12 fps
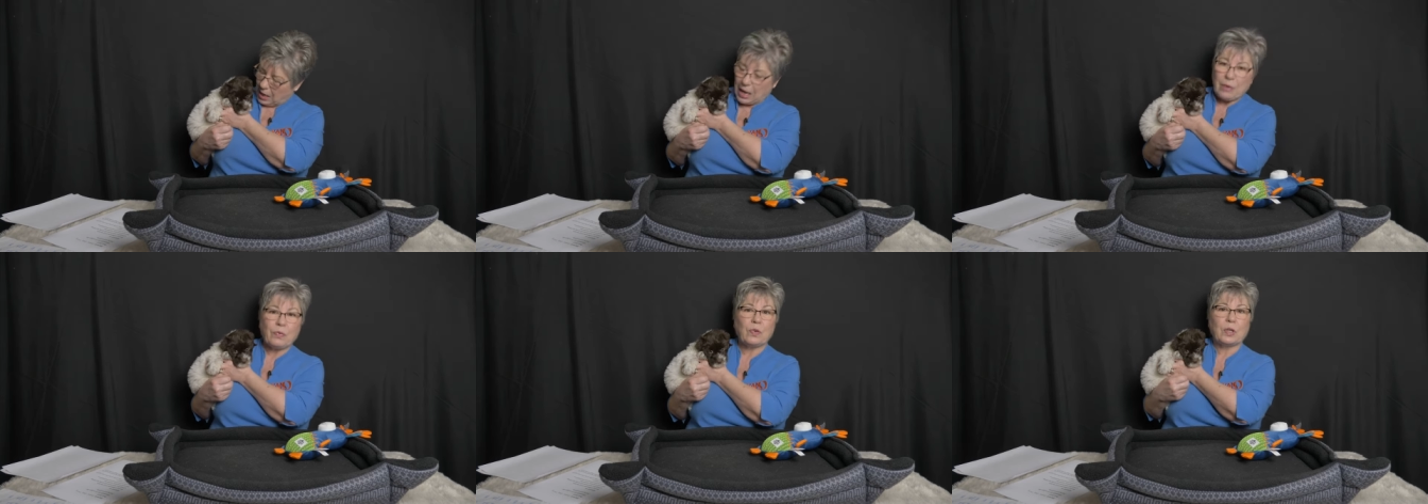
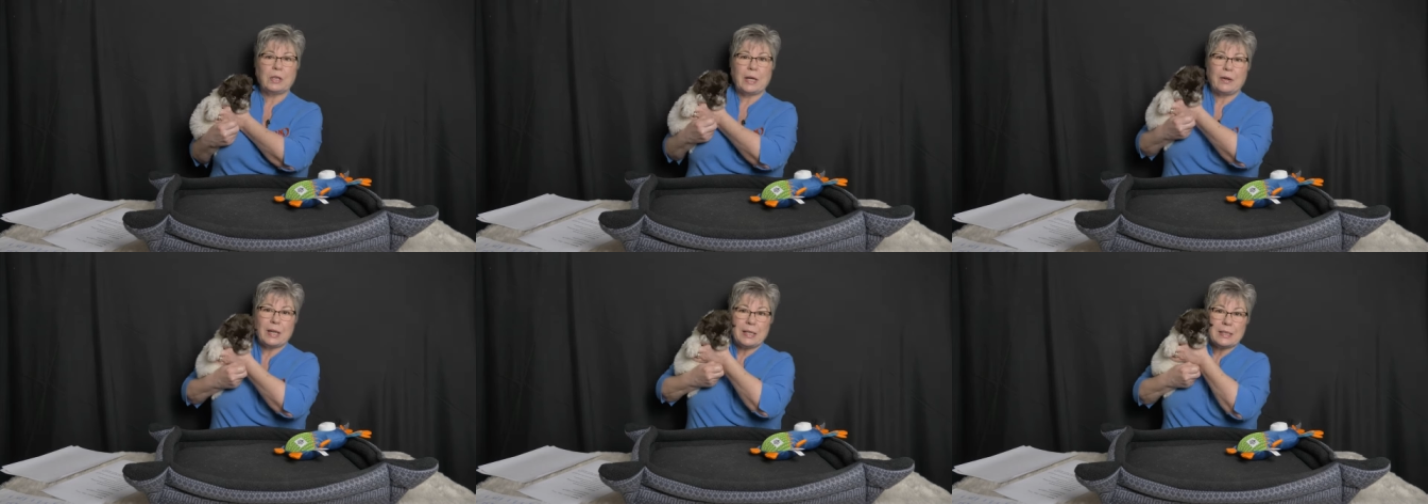If
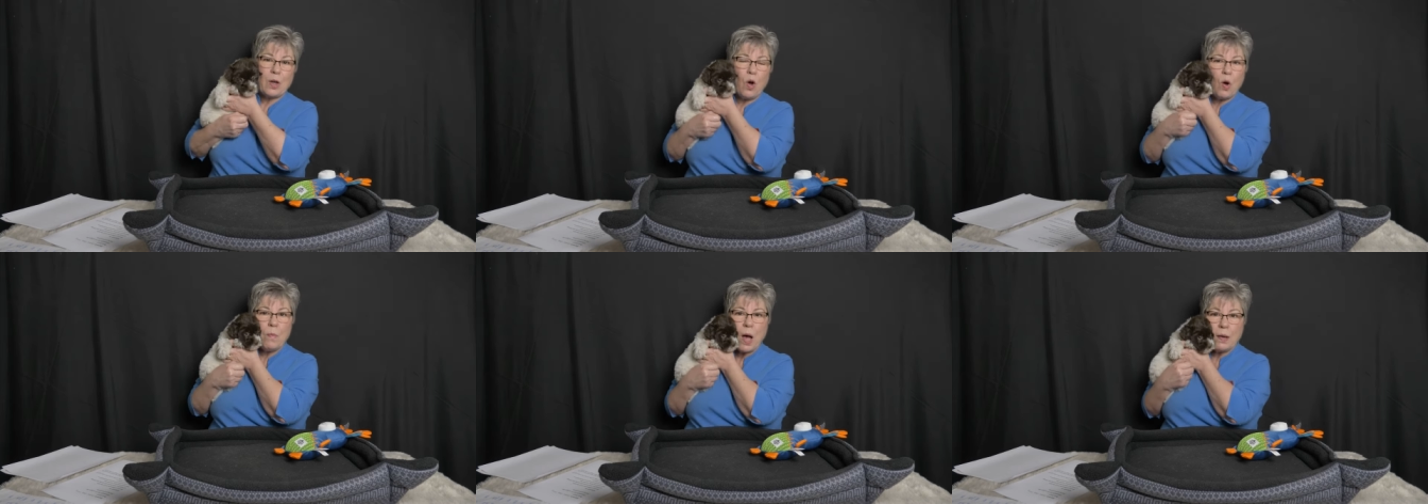Claire is
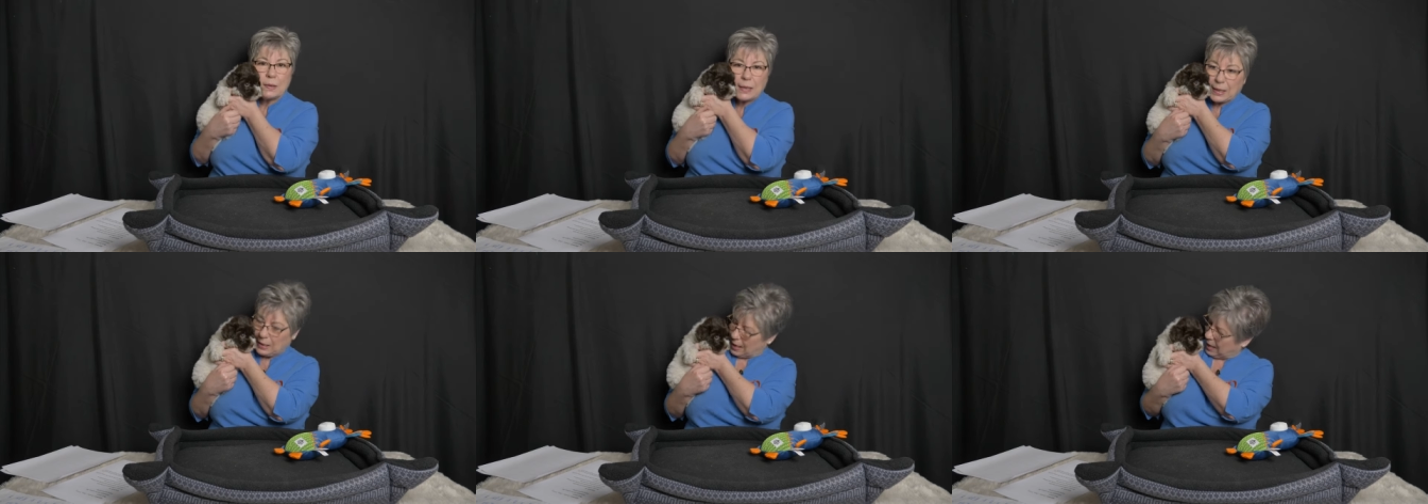home all
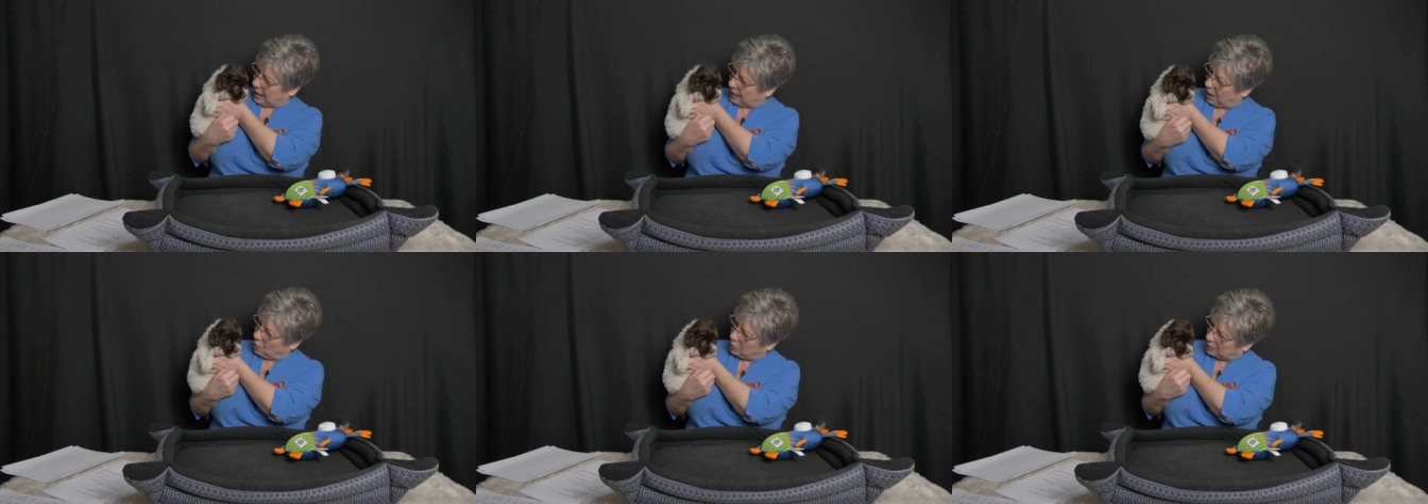day to
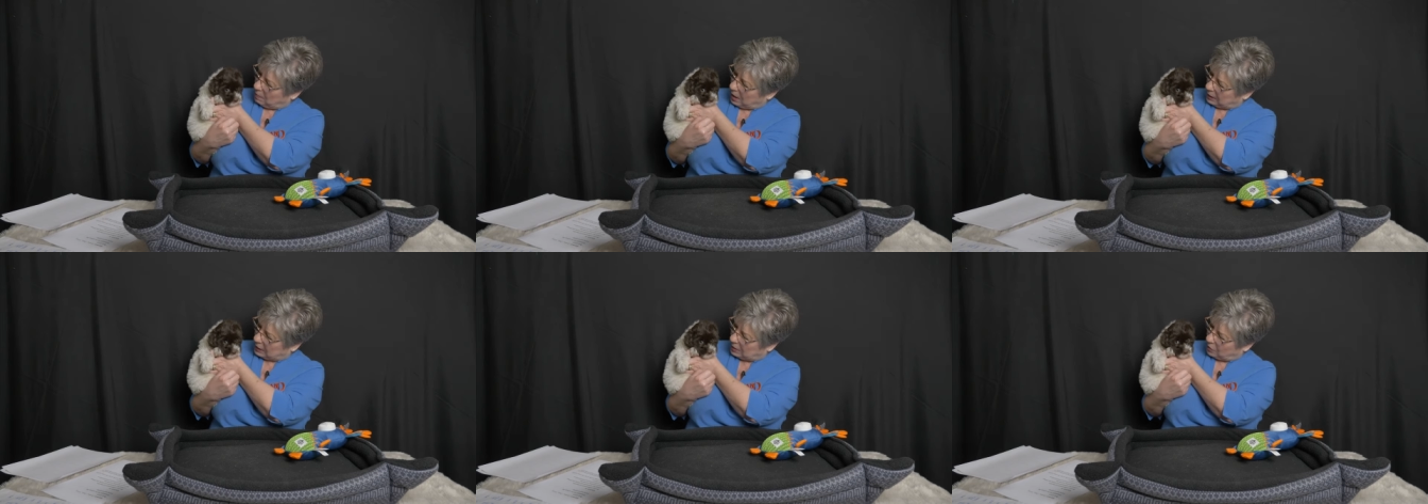hang out with
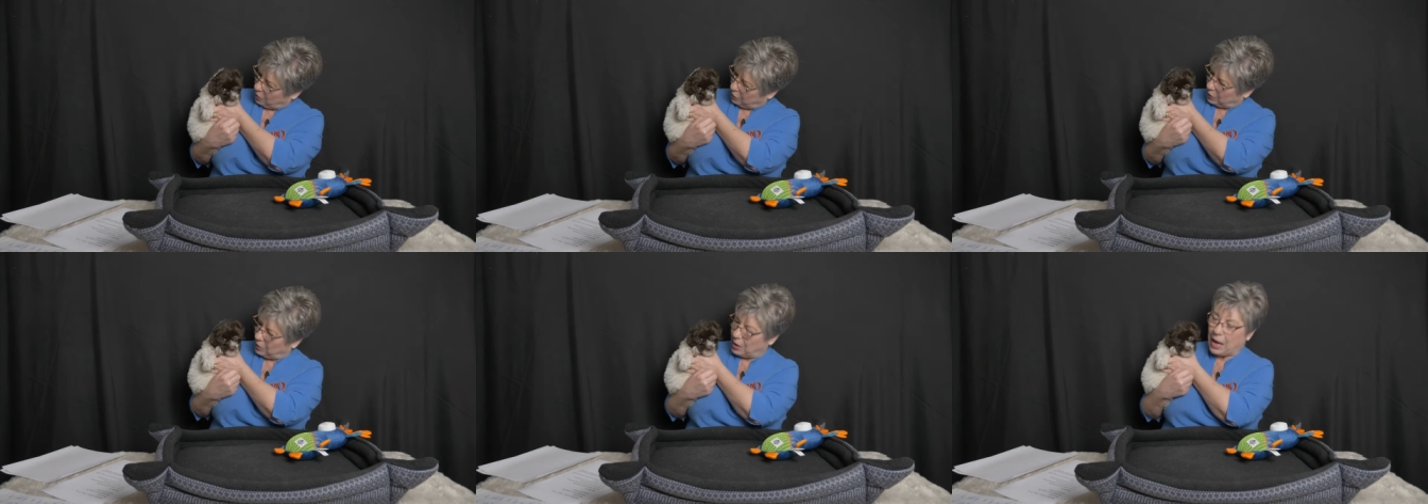Molly and go
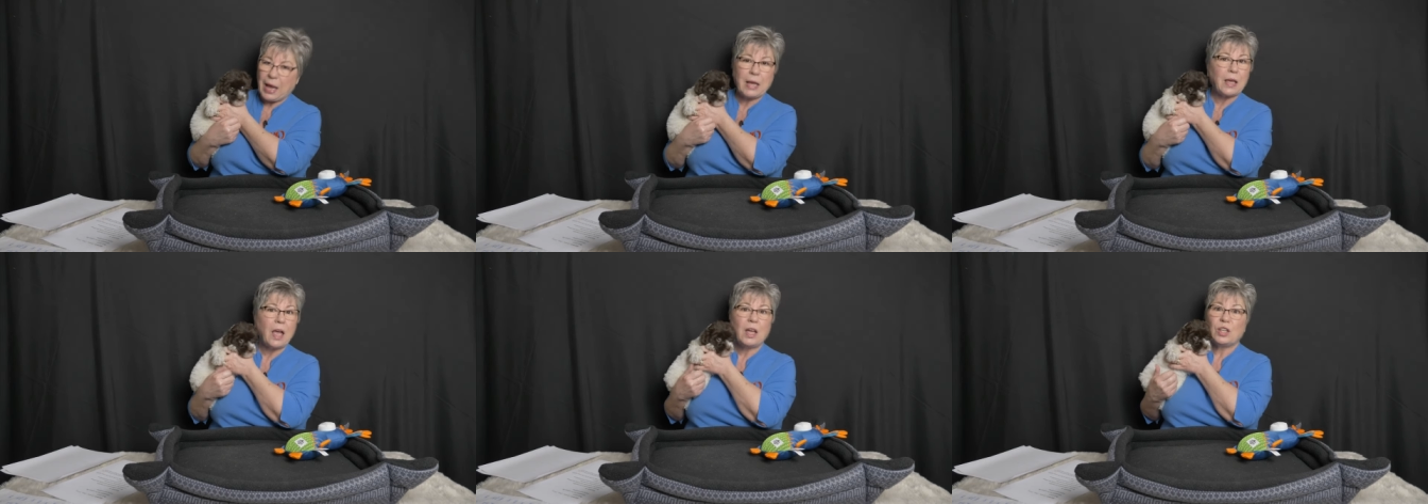for a hike,